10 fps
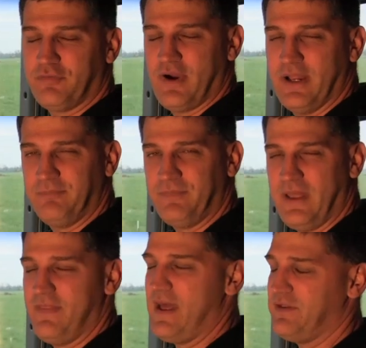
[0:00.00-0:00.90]
front,
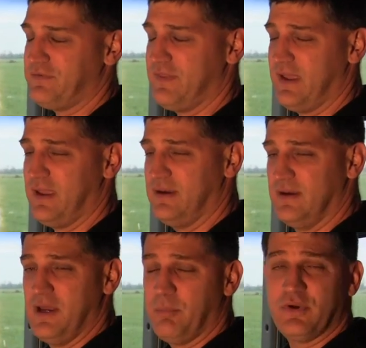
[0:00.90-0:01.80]
and that's the
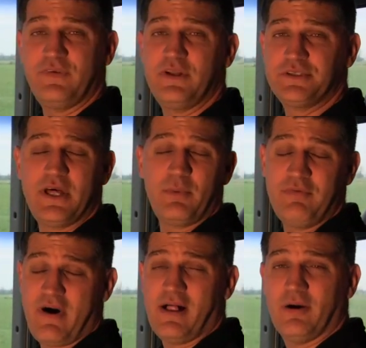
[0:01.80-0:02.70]
procedure that
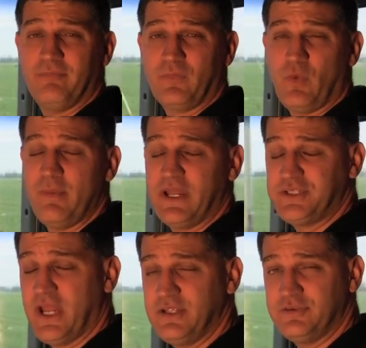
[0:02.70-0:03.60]
we follow. We'll make
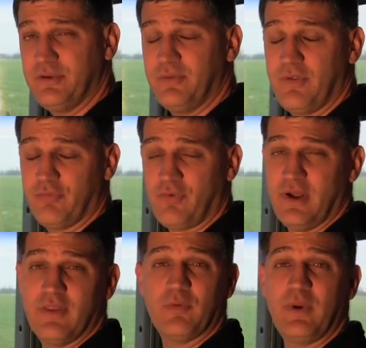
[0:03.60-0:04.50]
change to the
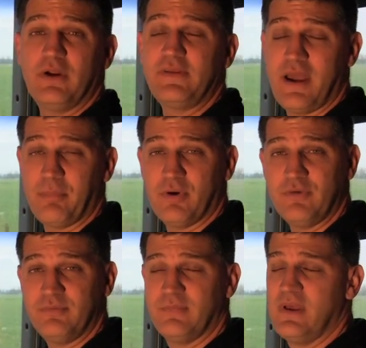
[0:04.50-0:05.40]
front and the rear
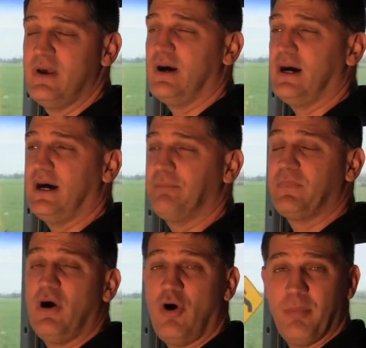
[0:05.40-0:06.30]
dampers,
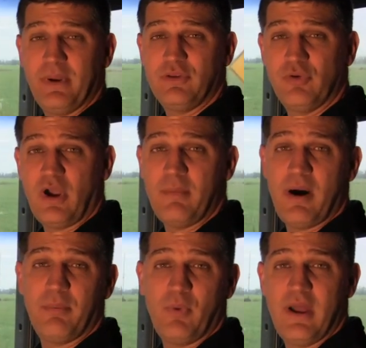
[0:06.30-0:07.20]
hoping to come
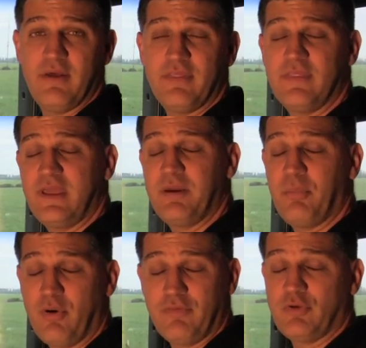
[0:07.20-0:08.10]
up with the
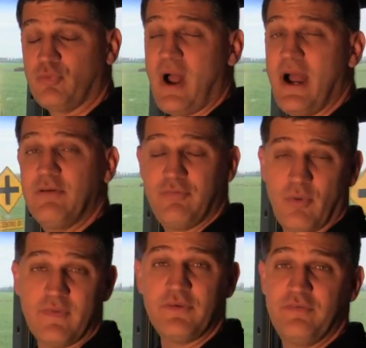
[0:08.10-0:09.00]
perfect ride
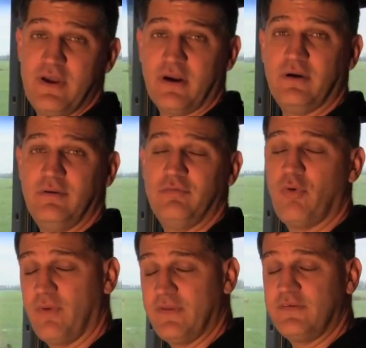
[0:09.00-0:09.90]
for this vehicle,
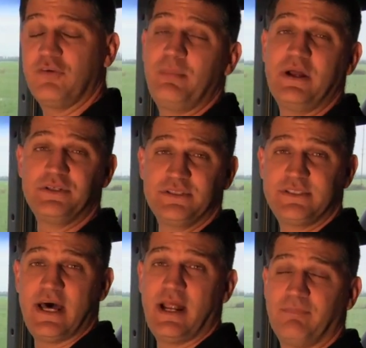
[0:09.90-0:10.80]
for this suspension
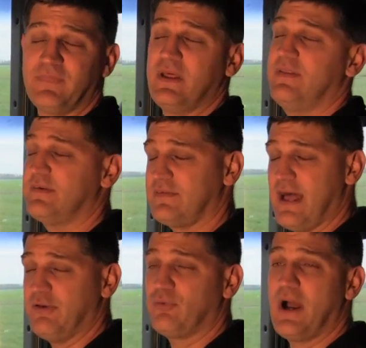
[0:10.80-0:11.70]
setup. This
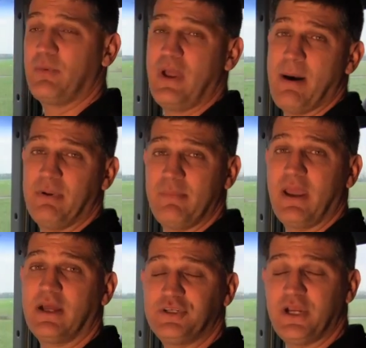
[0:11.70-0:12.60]
last ride we happened to
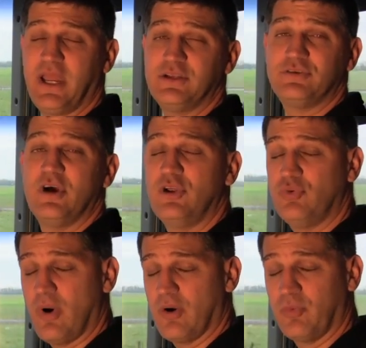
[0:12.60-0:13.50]
make a change
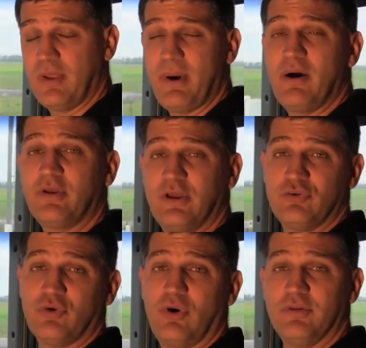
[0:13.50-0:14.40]
to our rebound
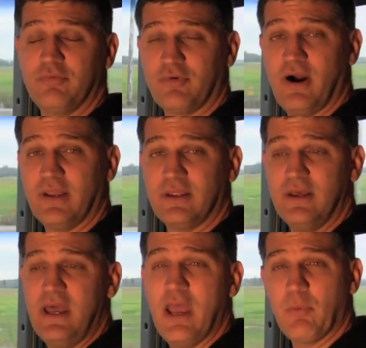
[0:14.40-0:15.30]
control in the front,
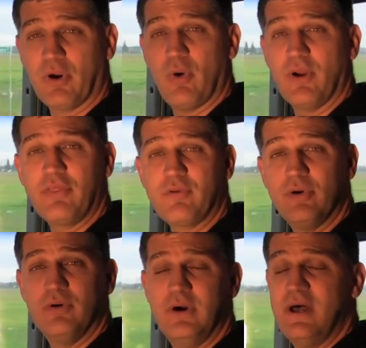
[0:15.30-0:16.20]
and we're going
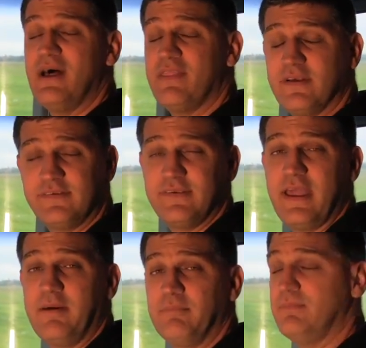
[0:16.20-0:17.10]
through the
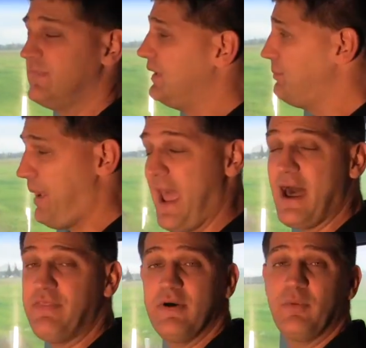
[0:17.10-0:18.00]
same
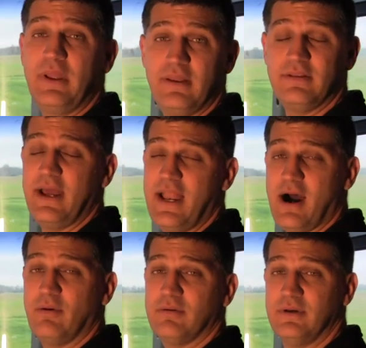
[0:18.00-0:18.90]
path that we laid
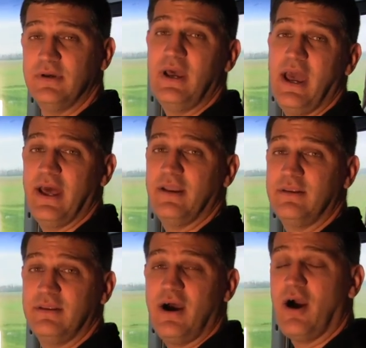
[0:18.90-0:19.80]
out and
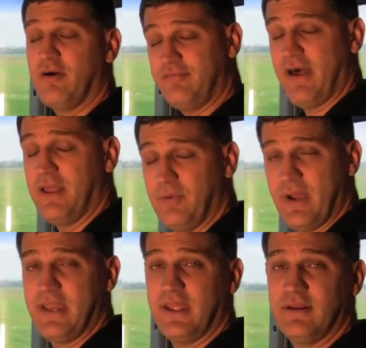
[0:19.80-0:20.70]
are
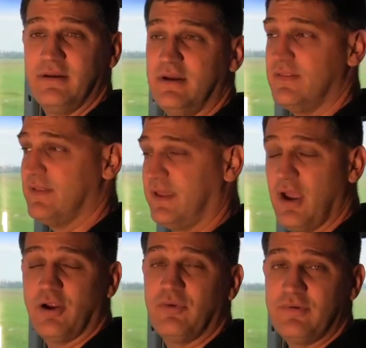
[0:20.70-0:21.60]
evaluating the
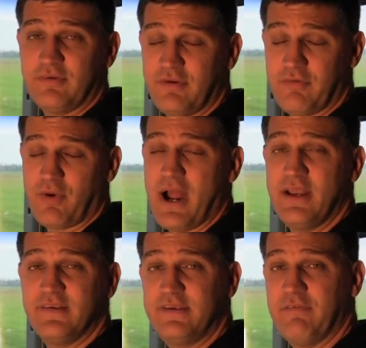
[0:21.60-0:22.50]
characteristics of the
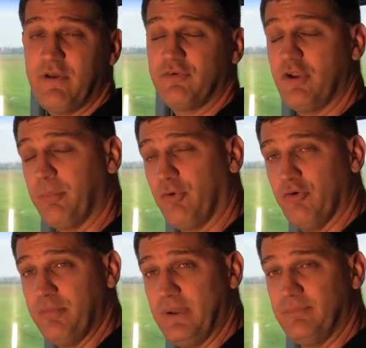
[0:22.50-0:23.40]
ride to see if there's an
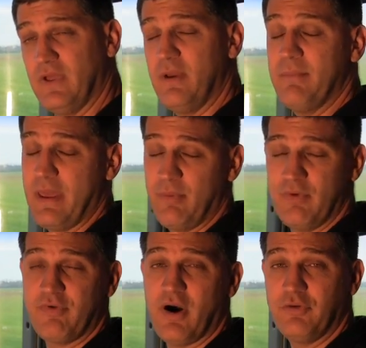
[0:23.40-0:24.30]
improvement. Maybe
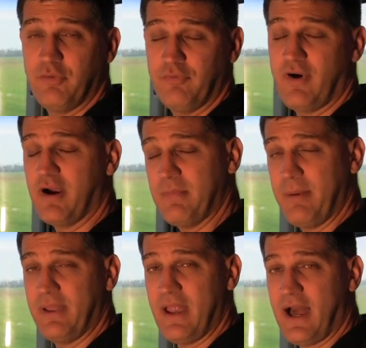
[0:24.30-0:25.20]
we've gone too far,
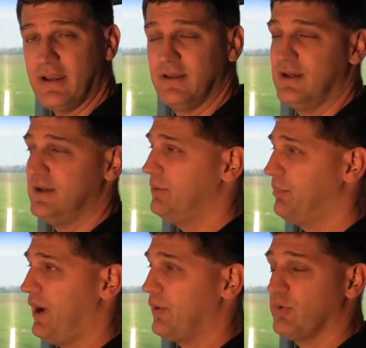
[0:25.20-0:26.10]
maybe not,
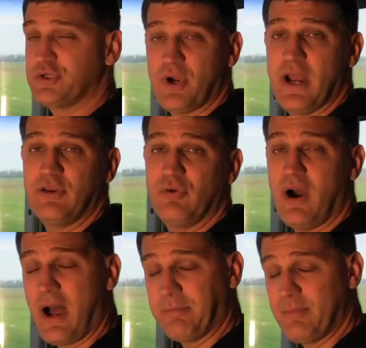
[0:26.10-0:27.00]
but we're trying to
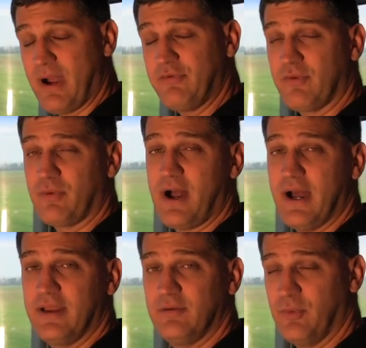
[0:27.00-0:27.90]
optimize the
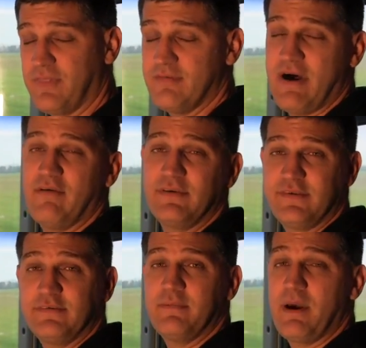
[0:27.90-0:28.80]
ride with the valving
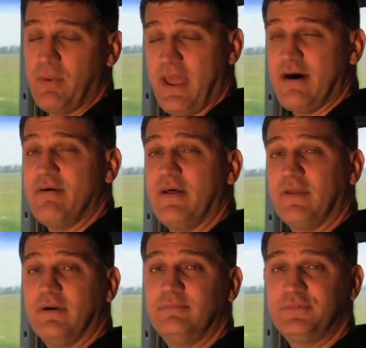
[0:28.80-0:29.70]
system that we have on
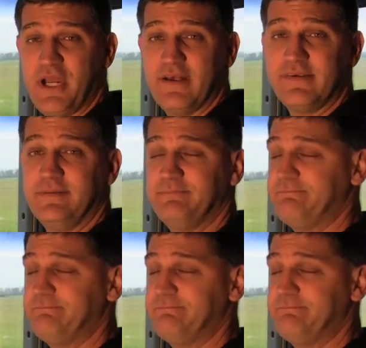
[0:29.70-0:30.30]
the chassis.